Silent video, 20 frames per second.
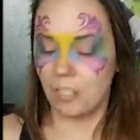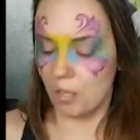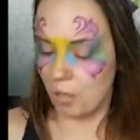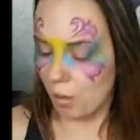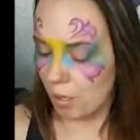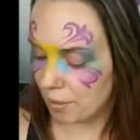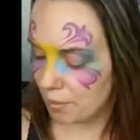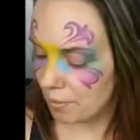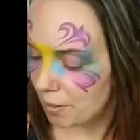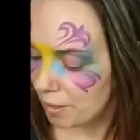
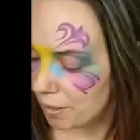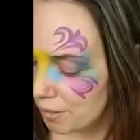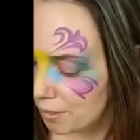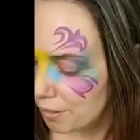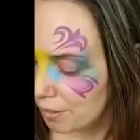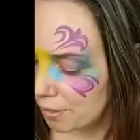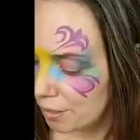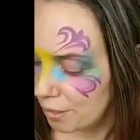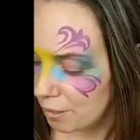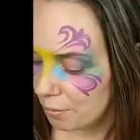
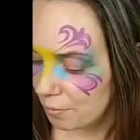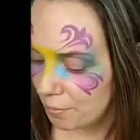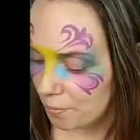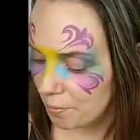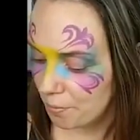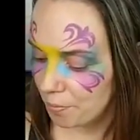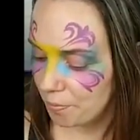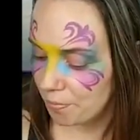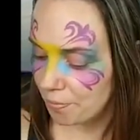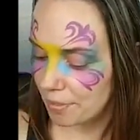oh,
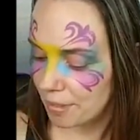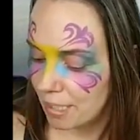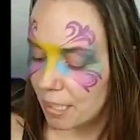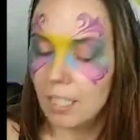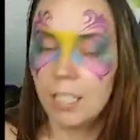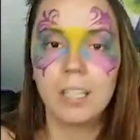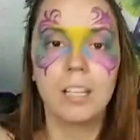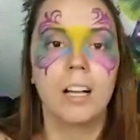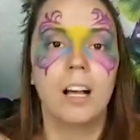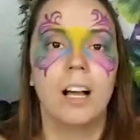
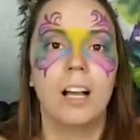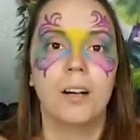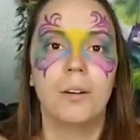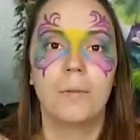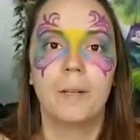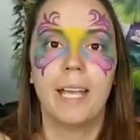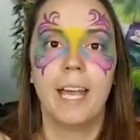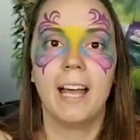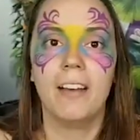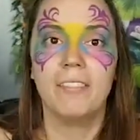we
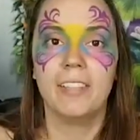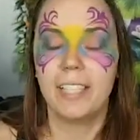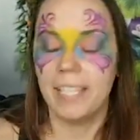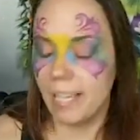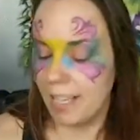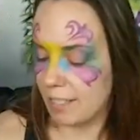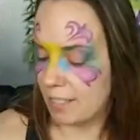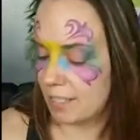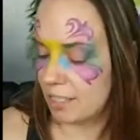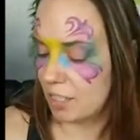have a
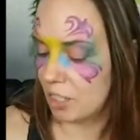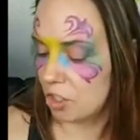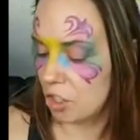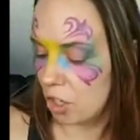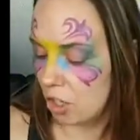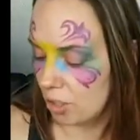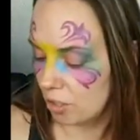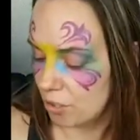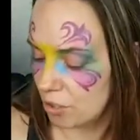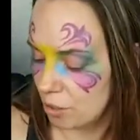guest. The
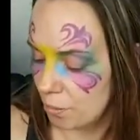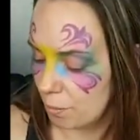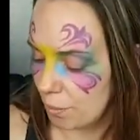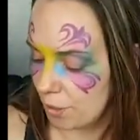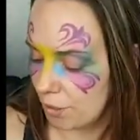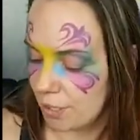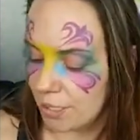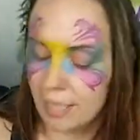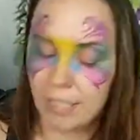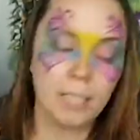dogs are
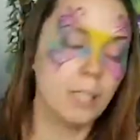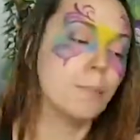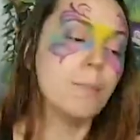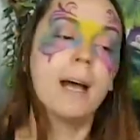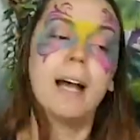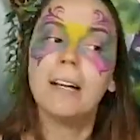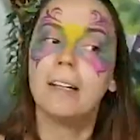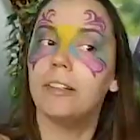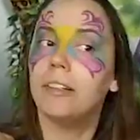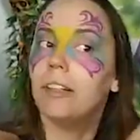barking in the
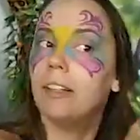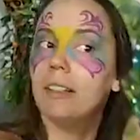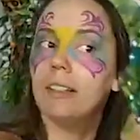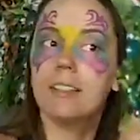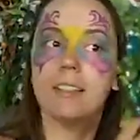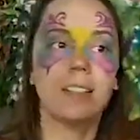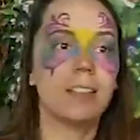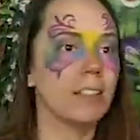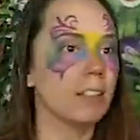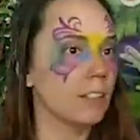
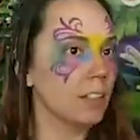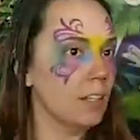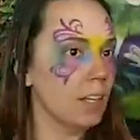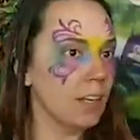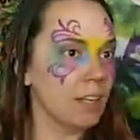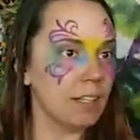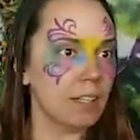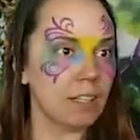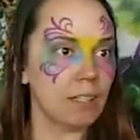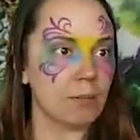background.
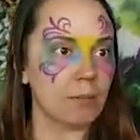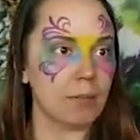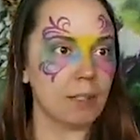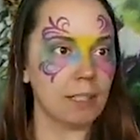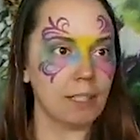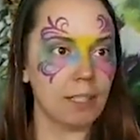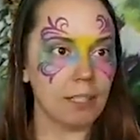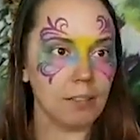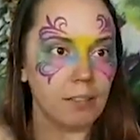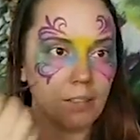Here we
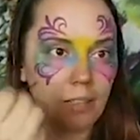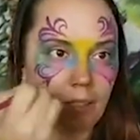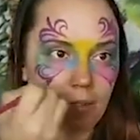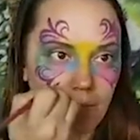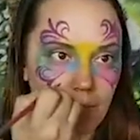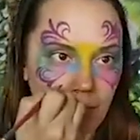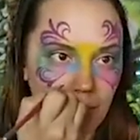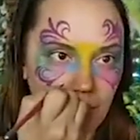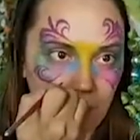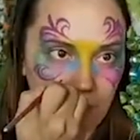go.
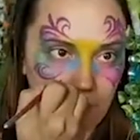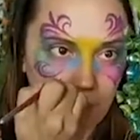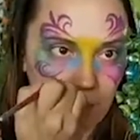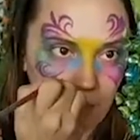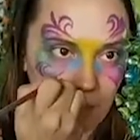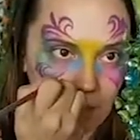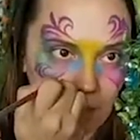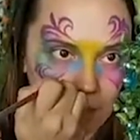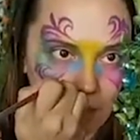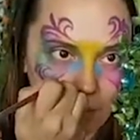Okay, we're
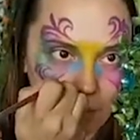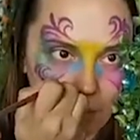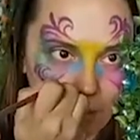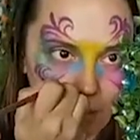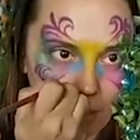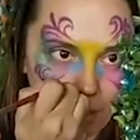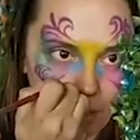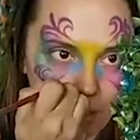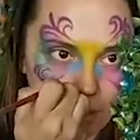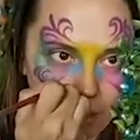going to
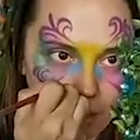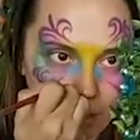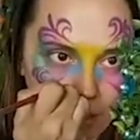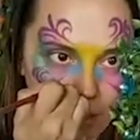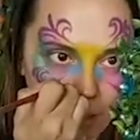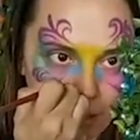bring